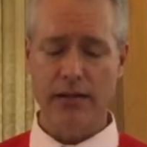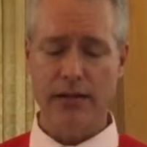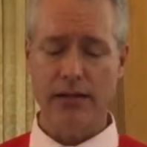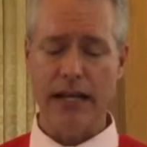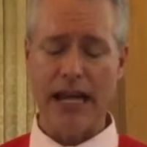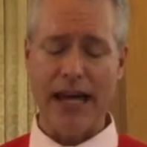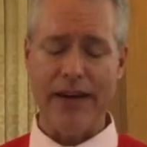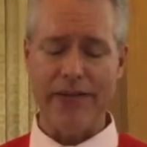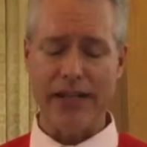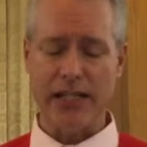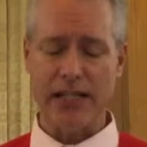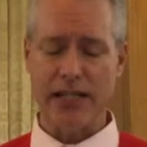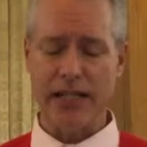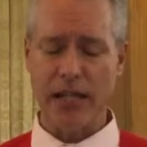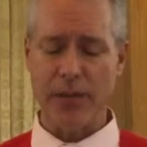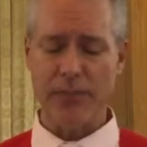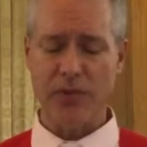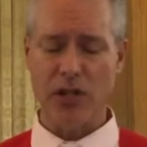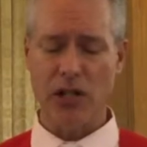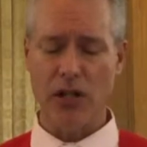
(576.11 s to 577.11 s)
to have it
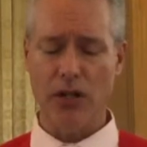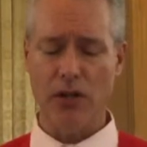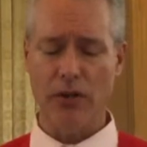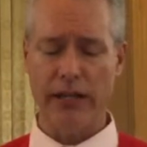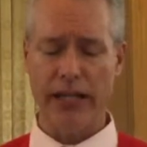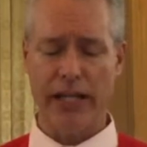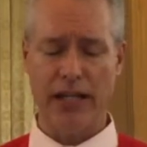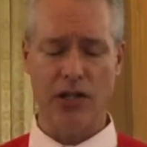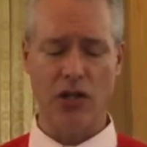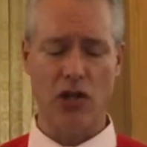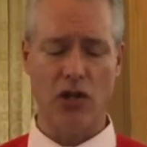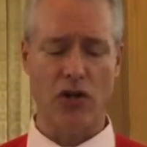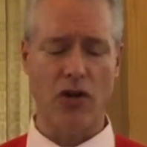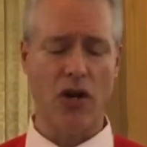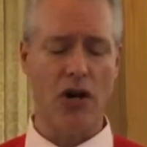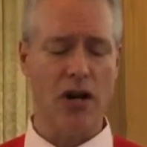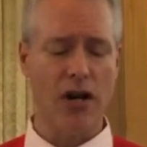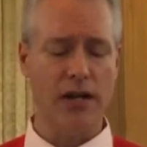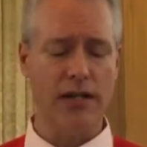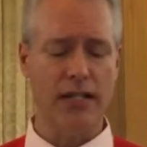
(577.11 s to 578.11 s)
tiptoe into your
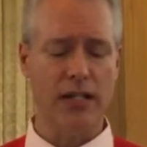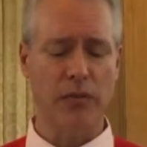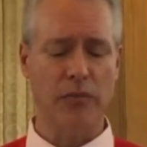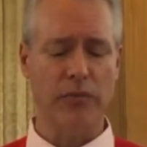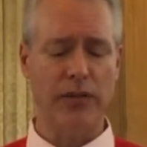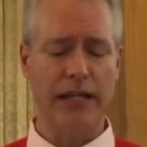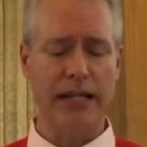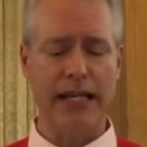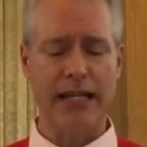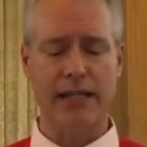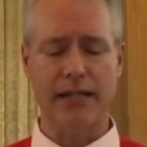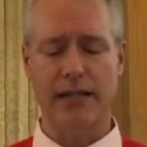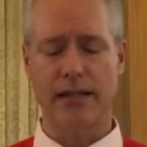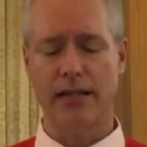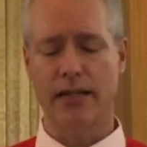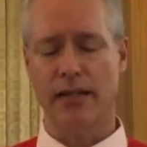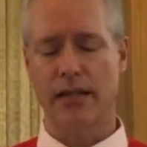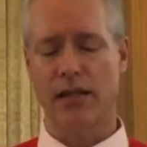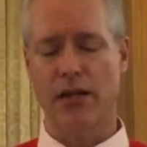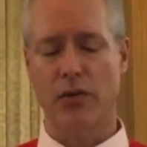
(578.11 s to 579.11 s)
heart and plant
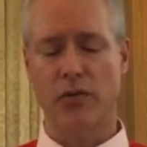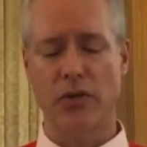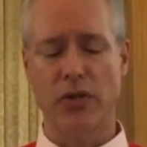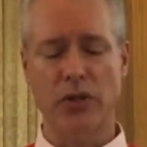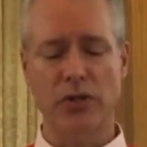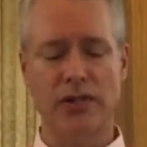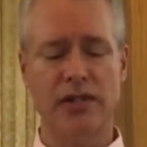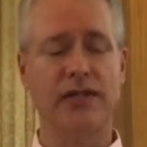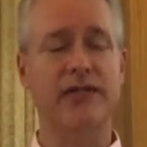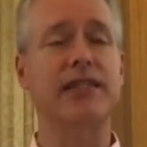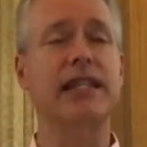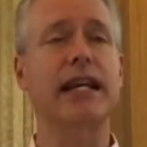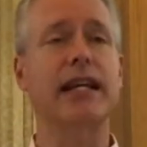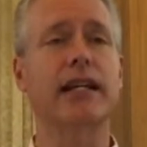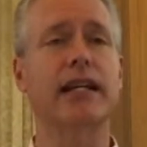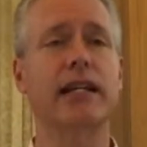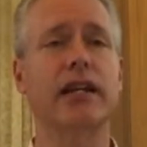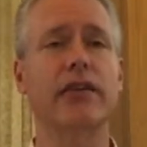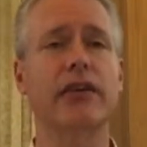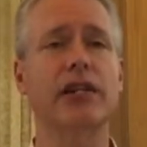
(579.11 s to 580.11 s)
the roots of
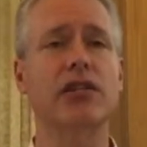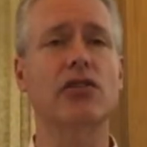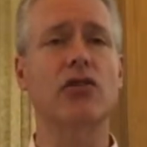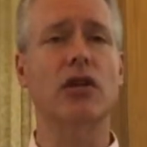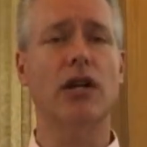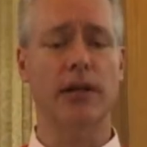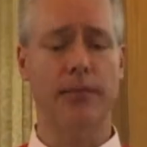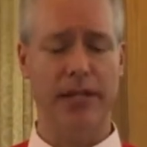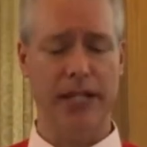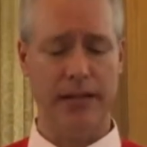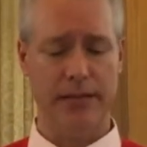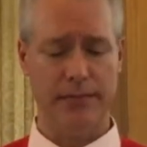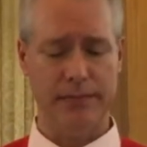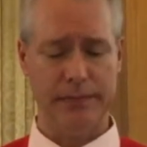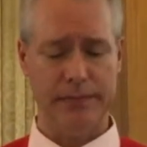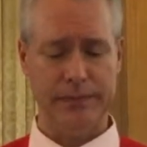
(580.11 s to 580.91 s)
secondary trauma.